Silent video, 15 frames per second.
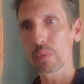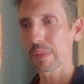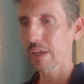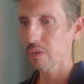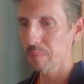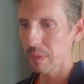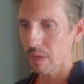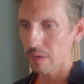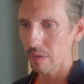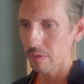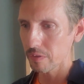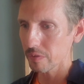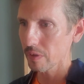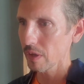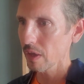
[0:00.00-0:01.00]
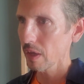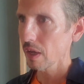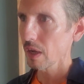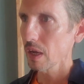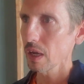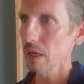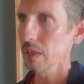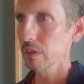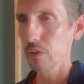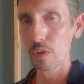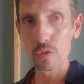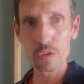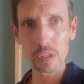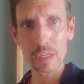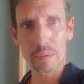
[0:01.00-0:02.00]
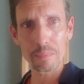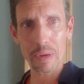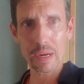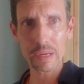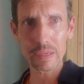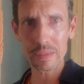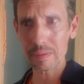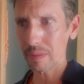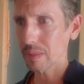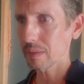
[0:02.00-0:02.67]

Well, that's because usually my